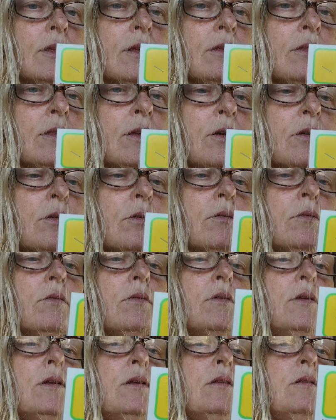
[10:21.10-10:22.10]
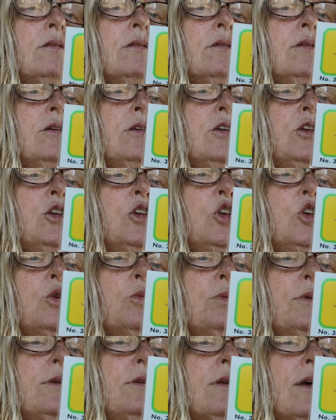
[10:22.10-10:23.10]
They're little
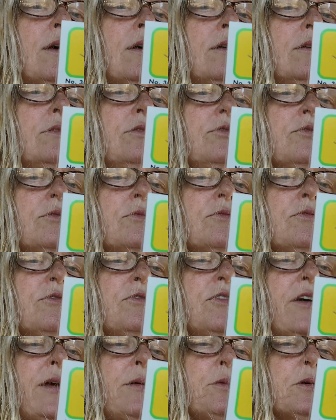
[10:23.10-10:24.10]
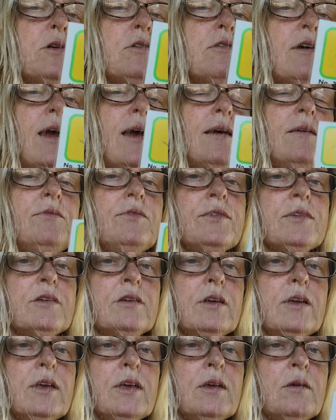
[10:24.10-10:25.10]
Cupid dolls from Fibercraft,
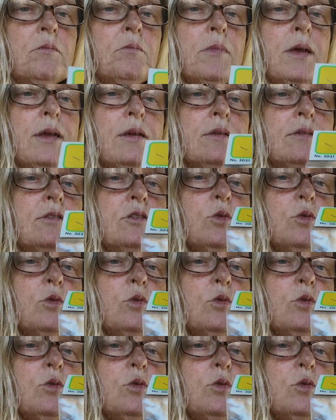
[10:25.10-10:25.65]
made in